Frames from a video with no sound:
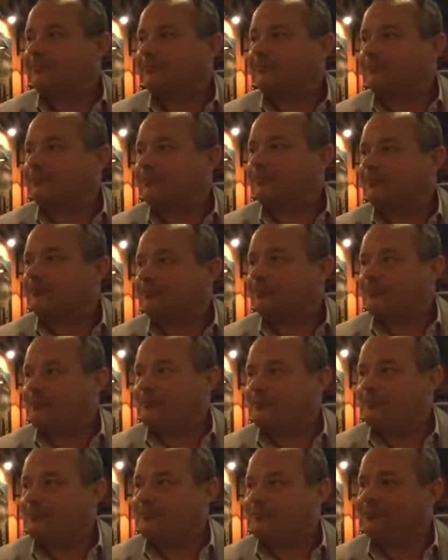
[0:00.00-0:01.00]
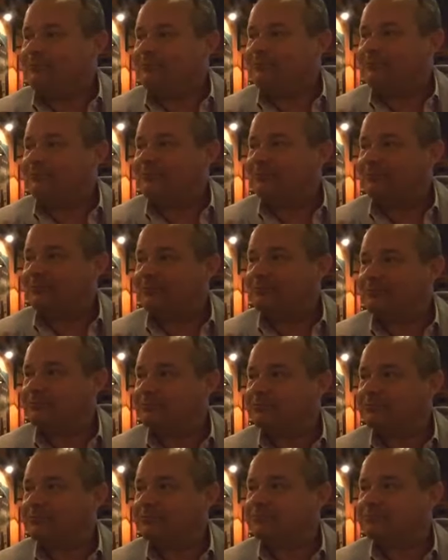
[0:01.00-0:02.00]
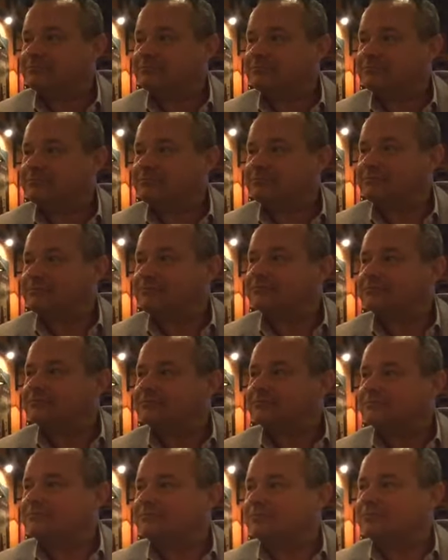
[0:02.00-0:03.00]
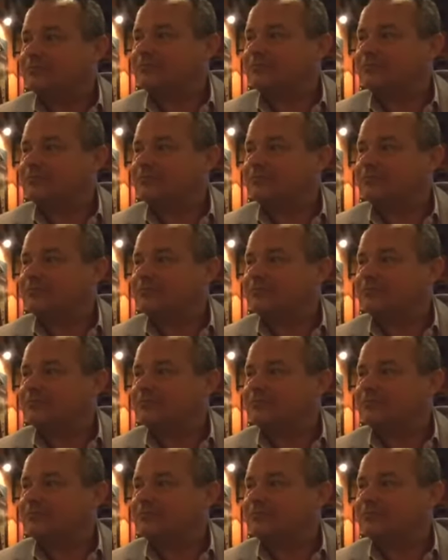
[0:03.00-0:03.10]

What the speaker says: (not speaking)